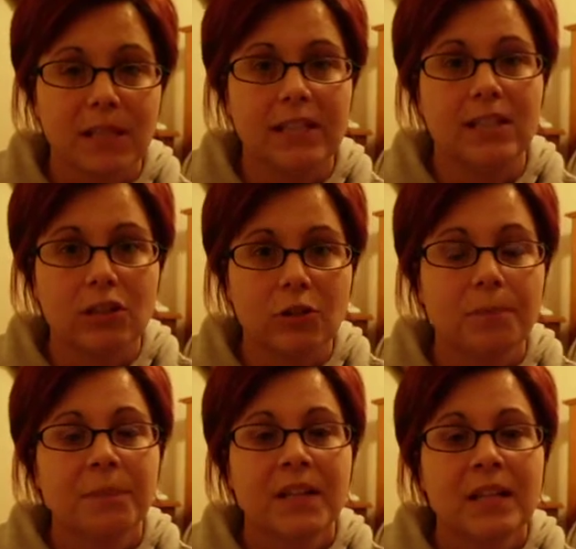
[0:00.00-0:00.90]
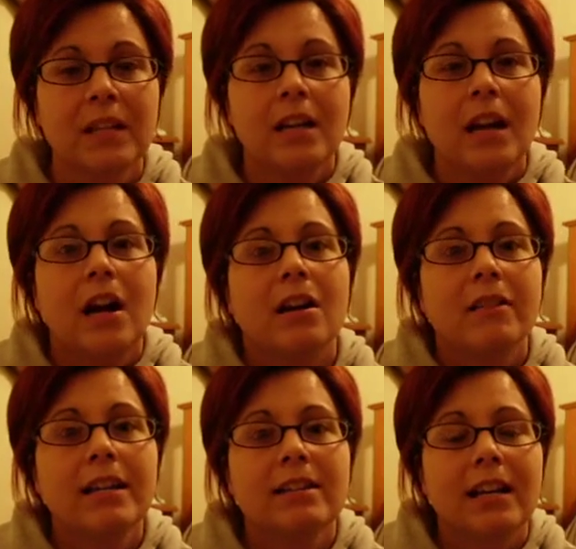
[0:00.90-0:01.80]
So, all
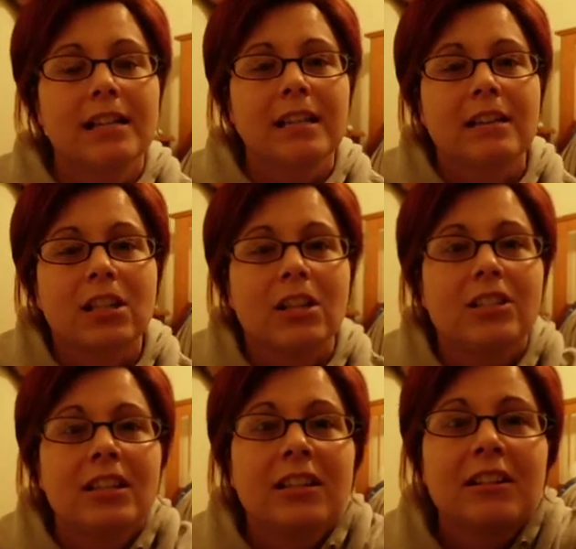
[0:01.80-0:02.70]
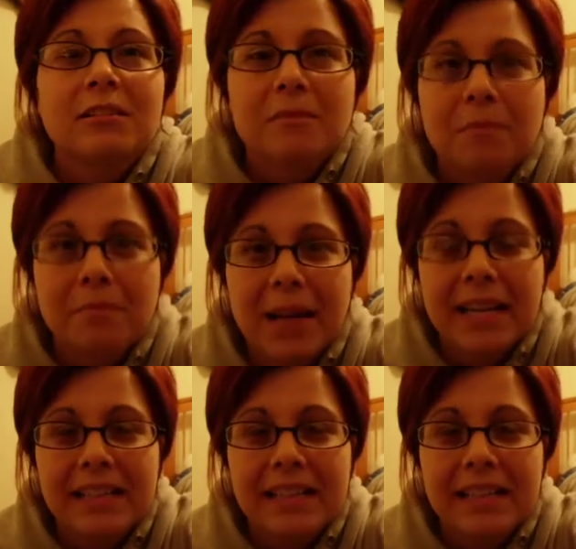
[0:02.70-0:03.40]
right, you guys, I'll talk to you later. Bye.